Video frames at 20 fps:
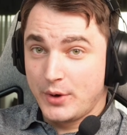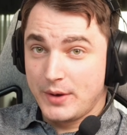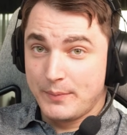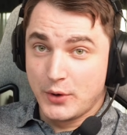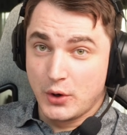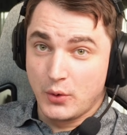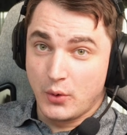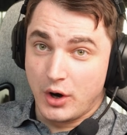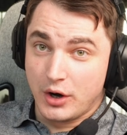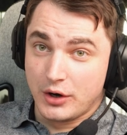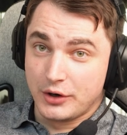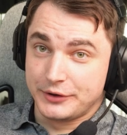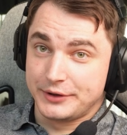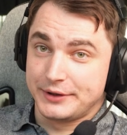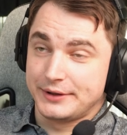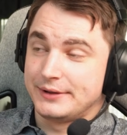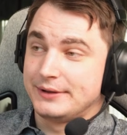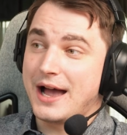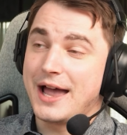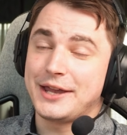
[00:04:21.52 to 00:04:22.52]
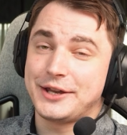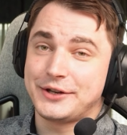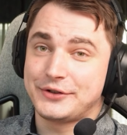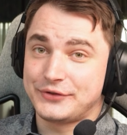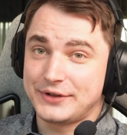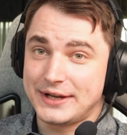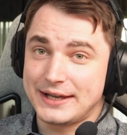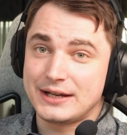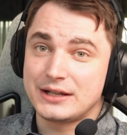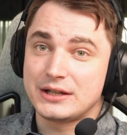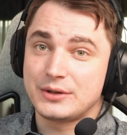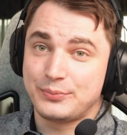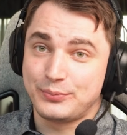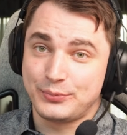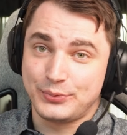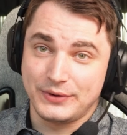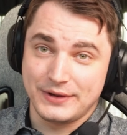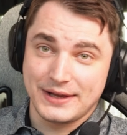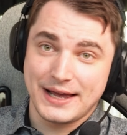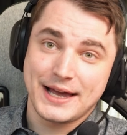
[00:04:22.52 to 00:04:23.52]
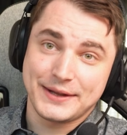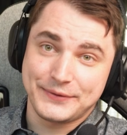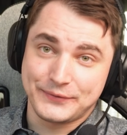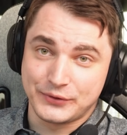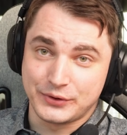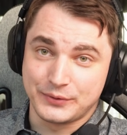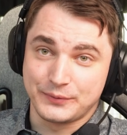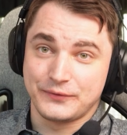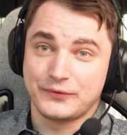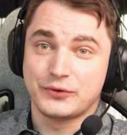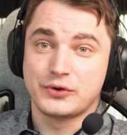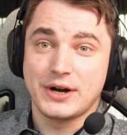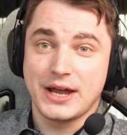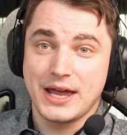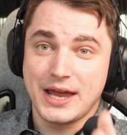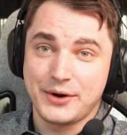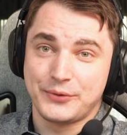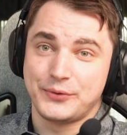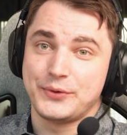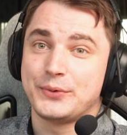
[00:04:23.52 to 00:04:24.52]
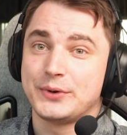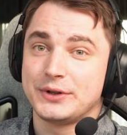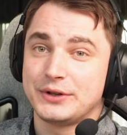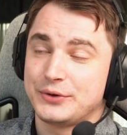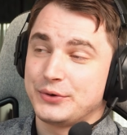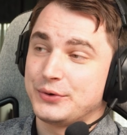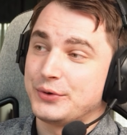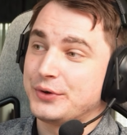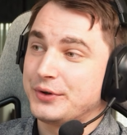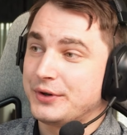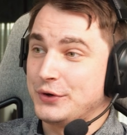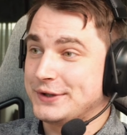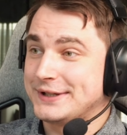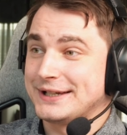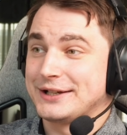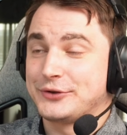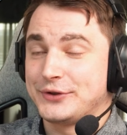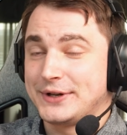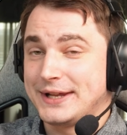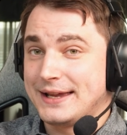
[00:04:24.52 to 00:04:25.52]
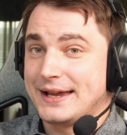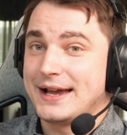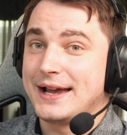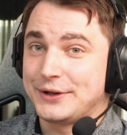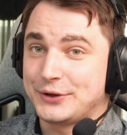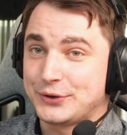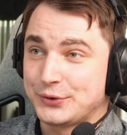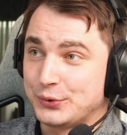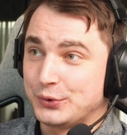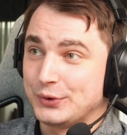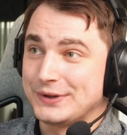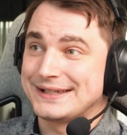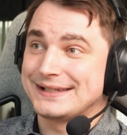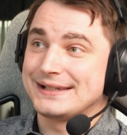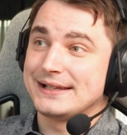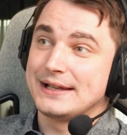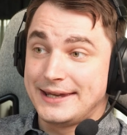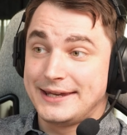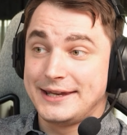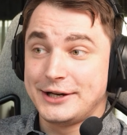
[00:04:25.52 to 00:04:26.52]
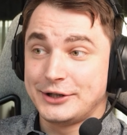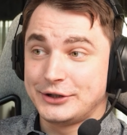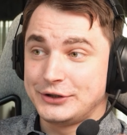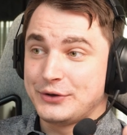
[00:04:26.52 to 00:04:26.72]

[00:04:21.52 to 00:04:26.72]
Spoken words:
we move on, I created a platform for everyone who is using 3D AI tools. Here